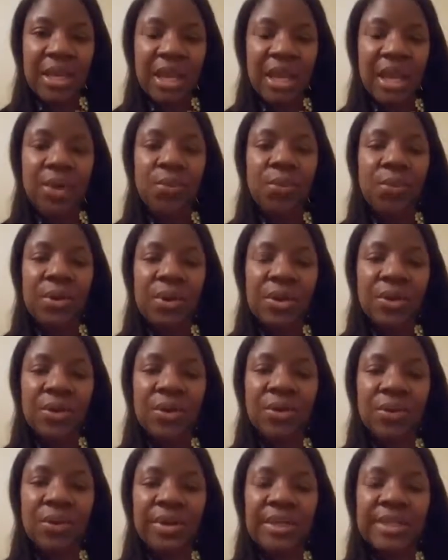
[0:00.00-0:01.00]
And we are
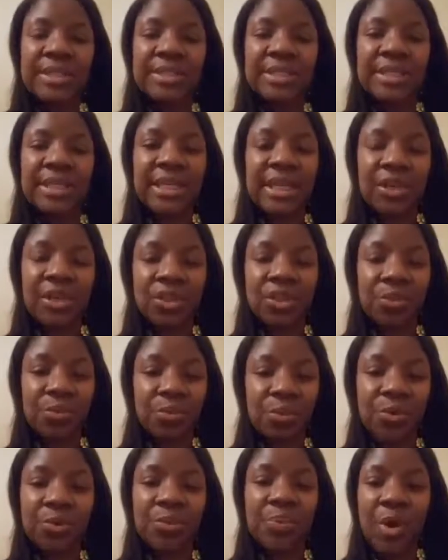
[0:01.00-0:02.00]
going to get
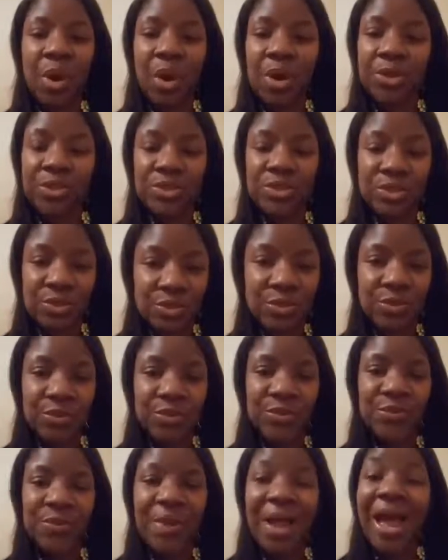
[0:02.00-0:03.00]
through part
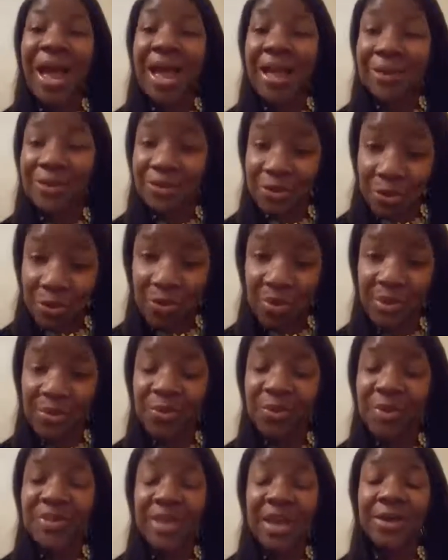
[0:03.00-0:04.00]
2. I know
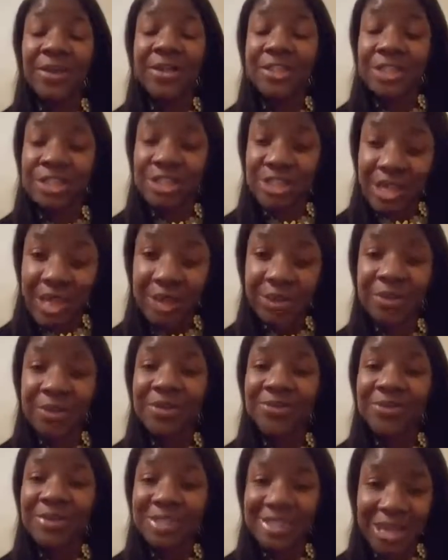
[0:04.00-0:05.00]
it without a shadow
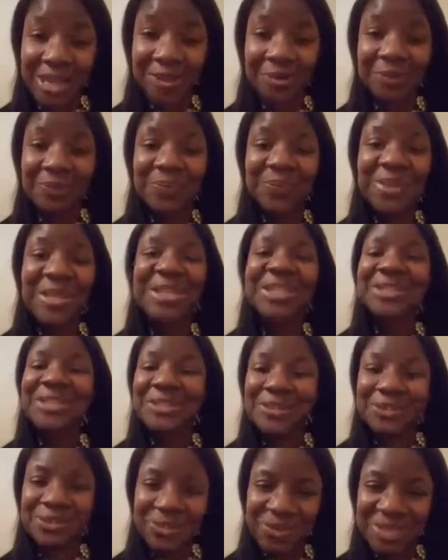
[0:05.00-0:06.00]
of a doubt.
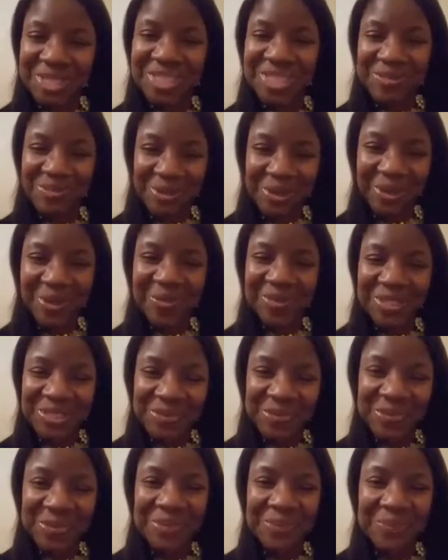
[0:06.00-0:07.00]
Just trust me on
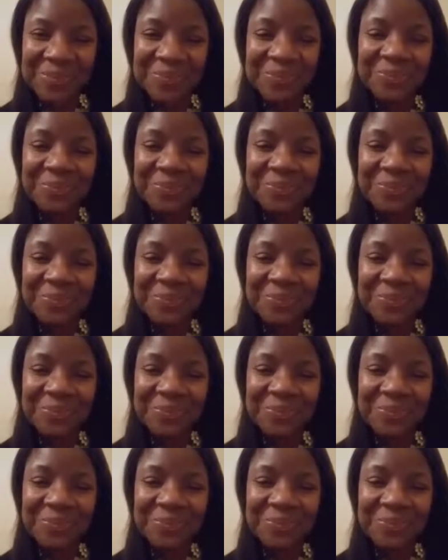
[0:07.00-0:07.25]
this one.